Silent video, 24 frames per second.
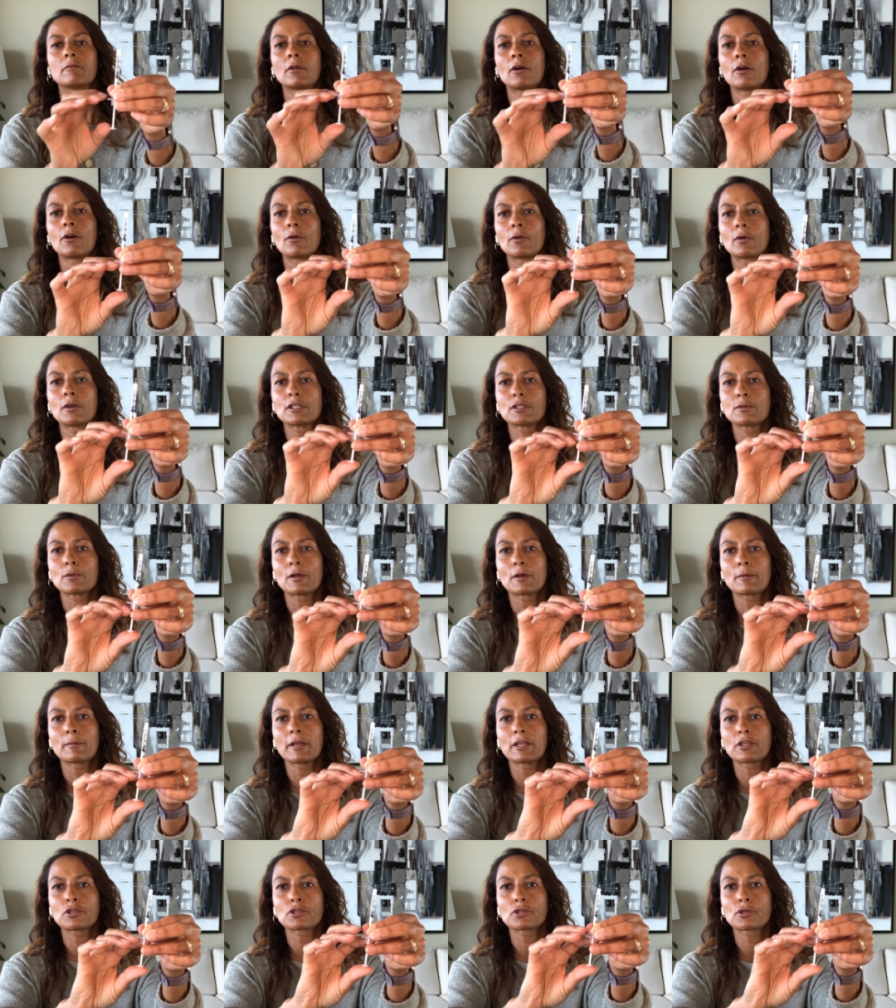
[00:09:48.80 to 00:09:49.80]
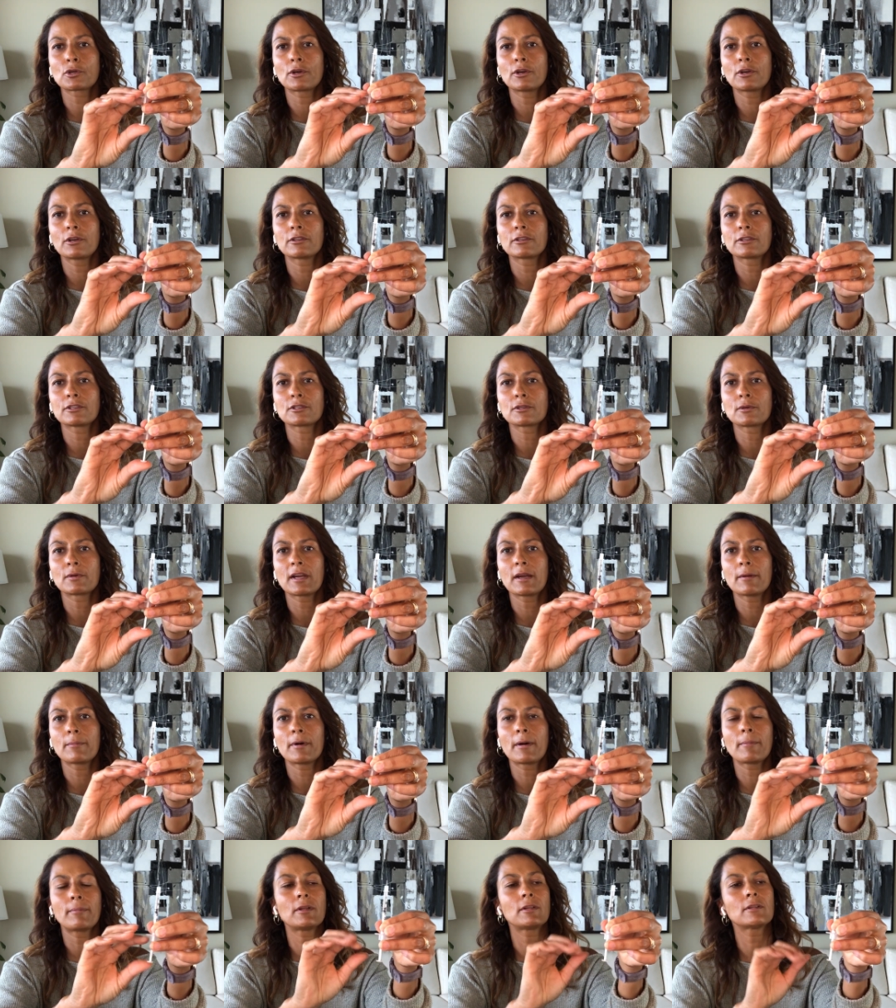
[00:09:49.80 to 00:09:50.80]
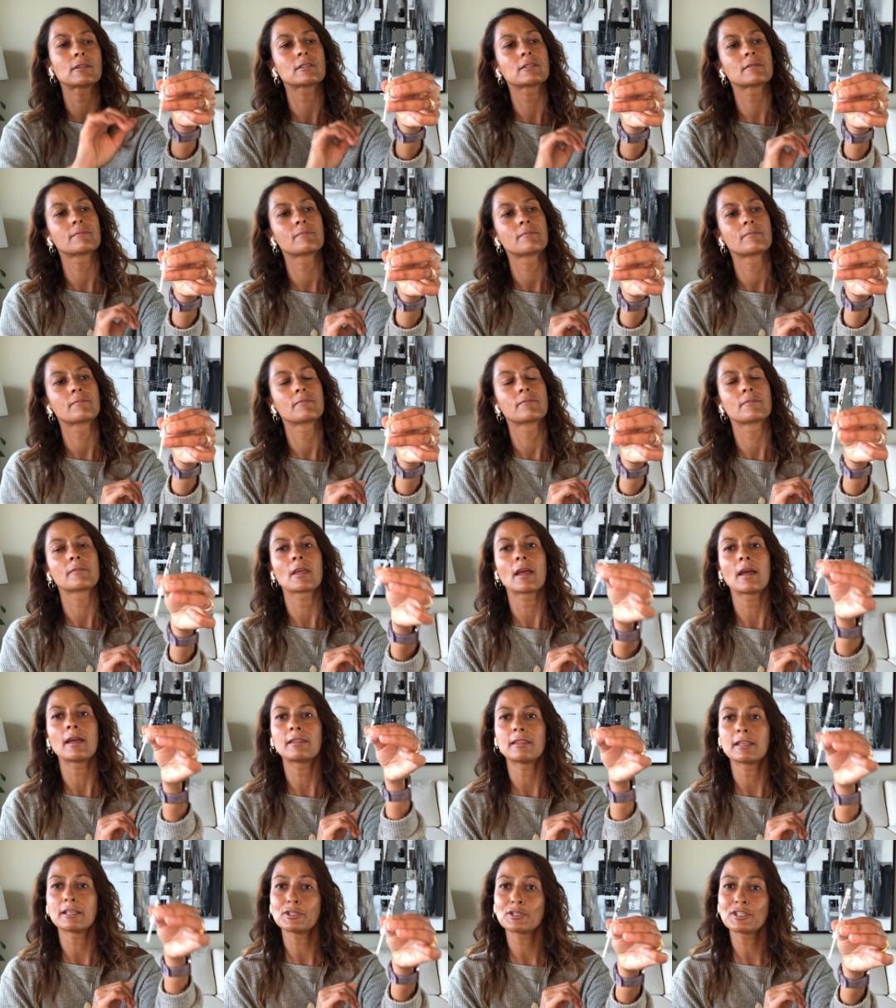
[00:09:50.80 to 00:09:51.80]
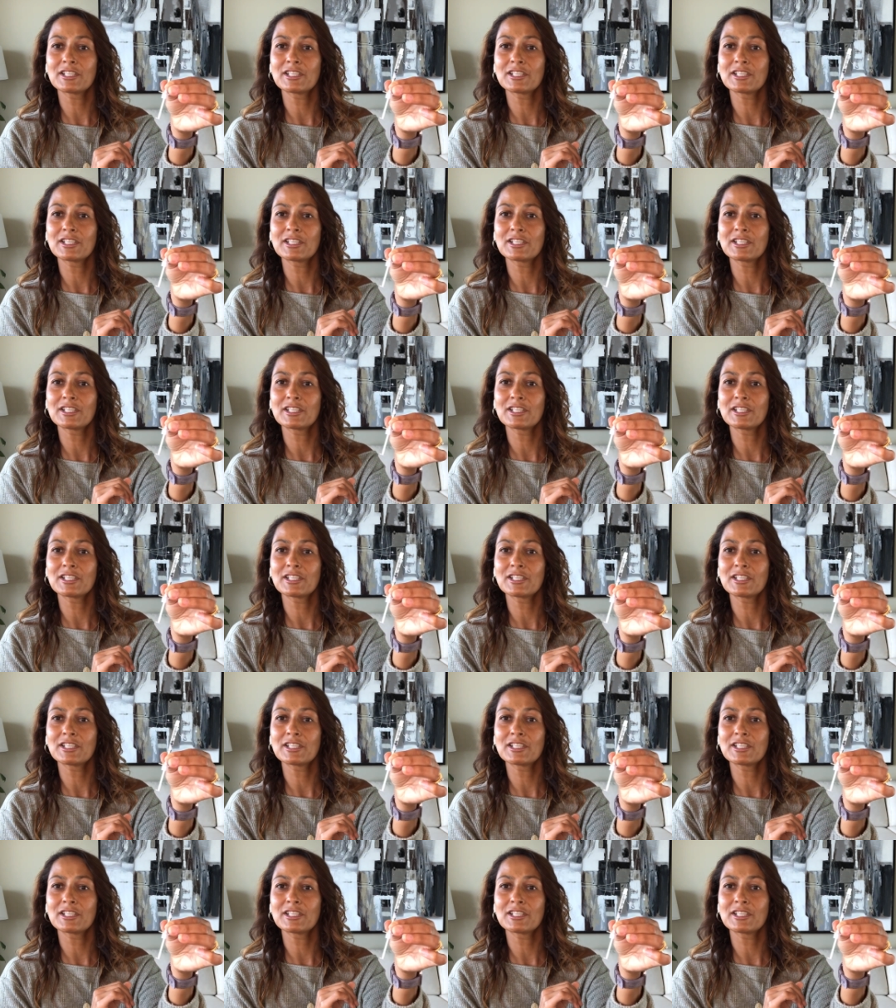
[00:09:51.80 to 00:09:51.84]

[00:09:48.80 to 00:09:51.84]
Always wanna make sure there's no air bubbles and then you